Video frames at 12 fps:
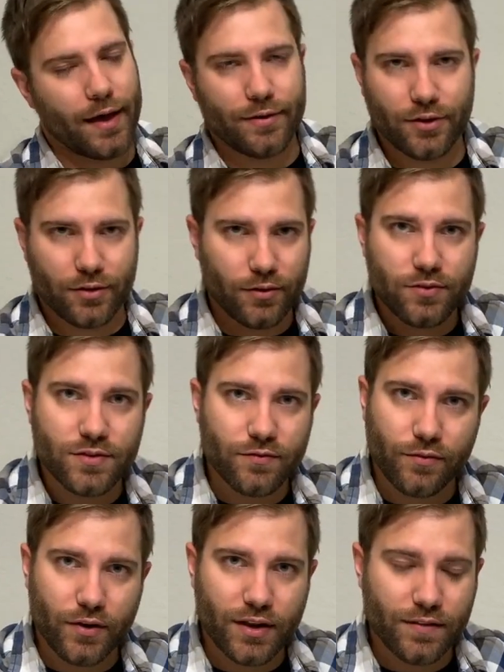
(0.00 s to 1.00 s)
You can use it
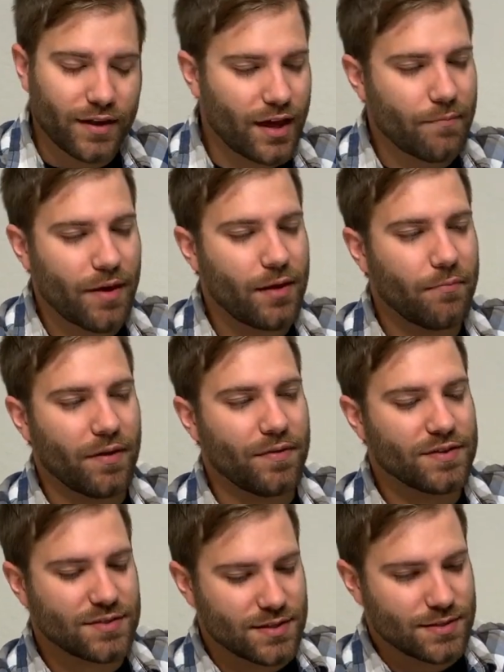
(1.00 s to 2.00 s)
for anything, I bet, but
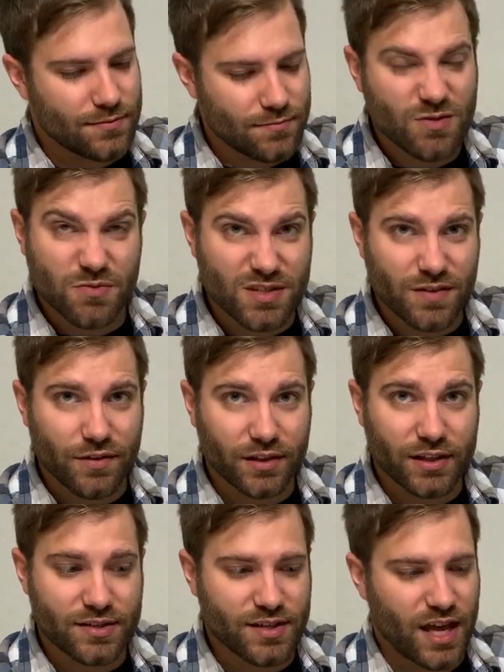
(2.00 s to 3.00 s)
this is
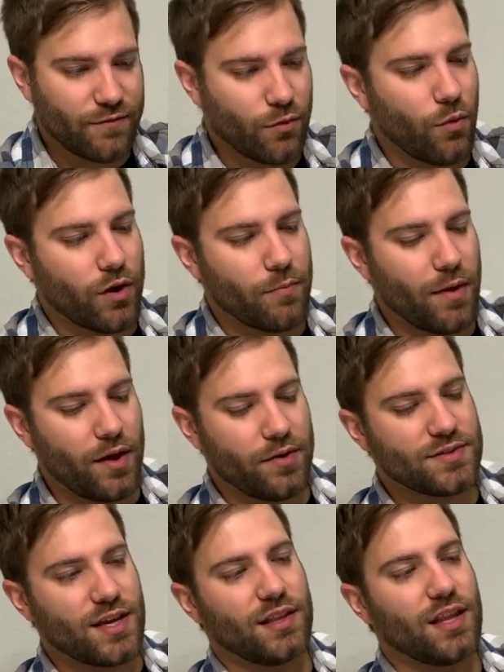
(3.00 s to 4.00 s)
specifically designed for water
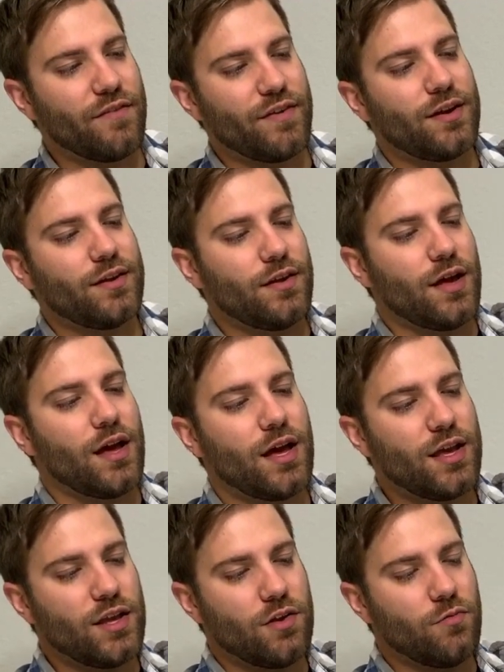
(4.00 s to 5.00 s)
bottles. I love it.
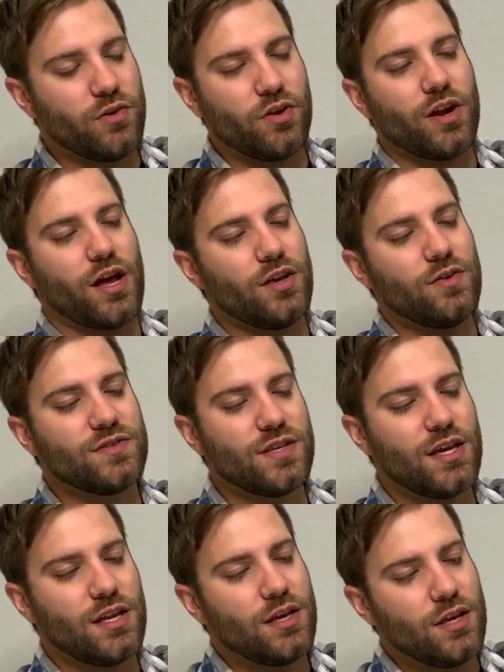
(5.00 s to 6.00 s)
And when you're not
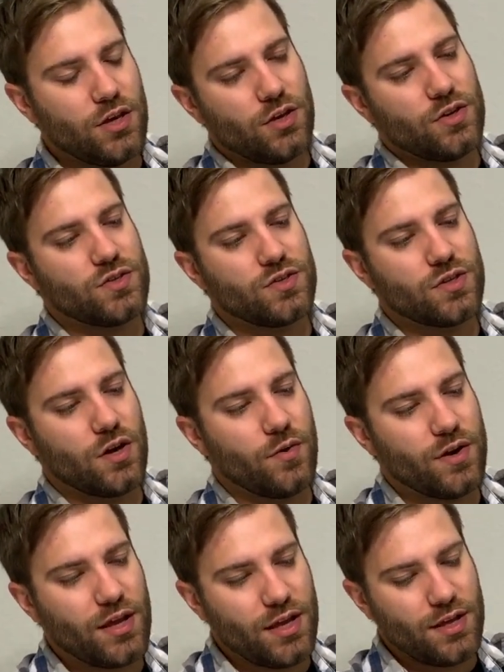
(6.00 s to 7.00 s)
using it, you stow
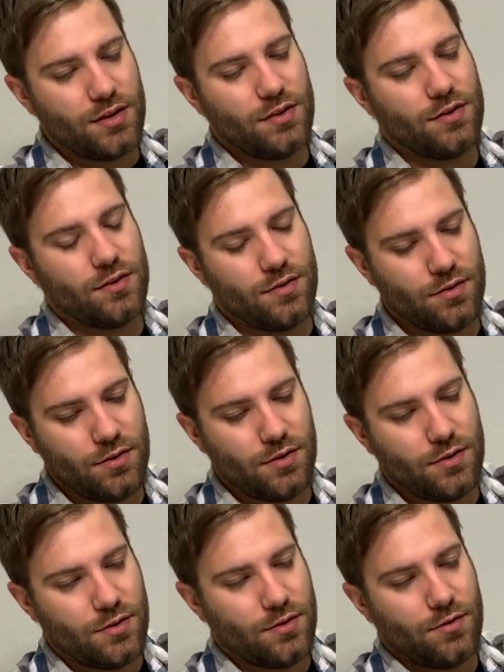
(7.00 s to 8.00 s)
it in
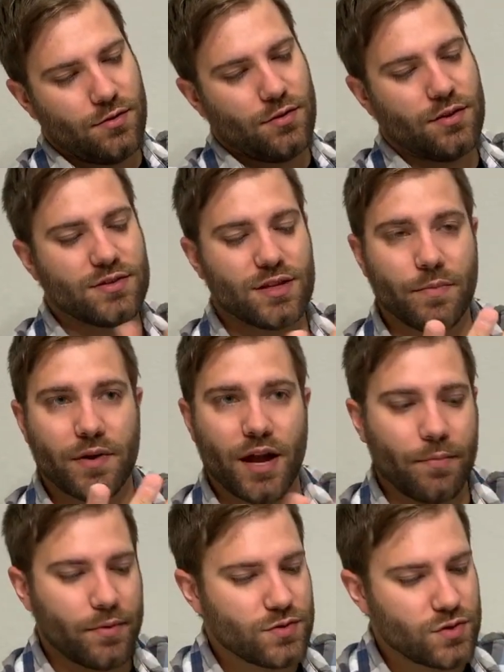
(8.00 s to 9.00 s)
and zip it
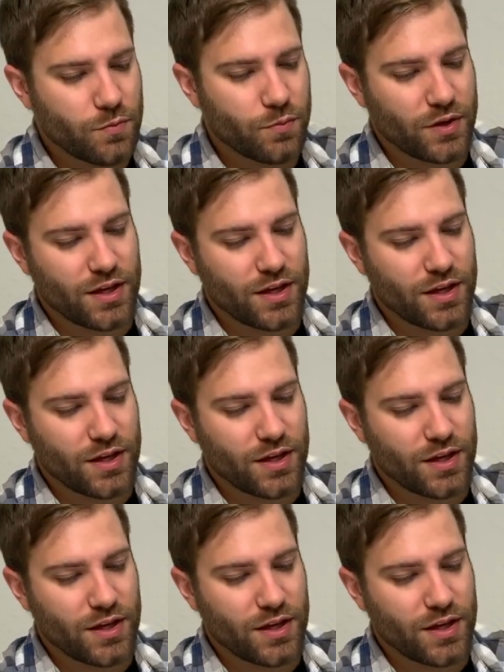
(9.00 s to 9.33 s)
up. Super